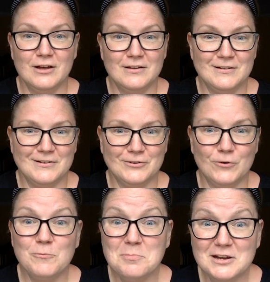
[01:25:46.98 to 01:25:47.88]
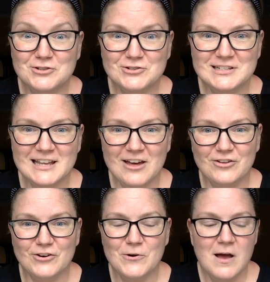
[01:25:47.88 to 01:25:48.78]
a, a group picture
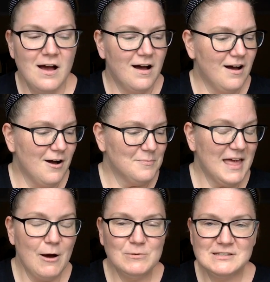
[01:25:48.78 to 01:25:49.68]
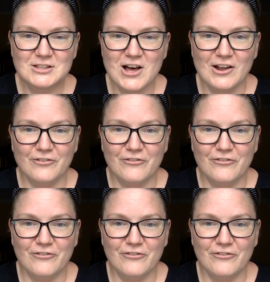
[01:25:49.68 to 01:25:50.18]
together. Um, that was a lot of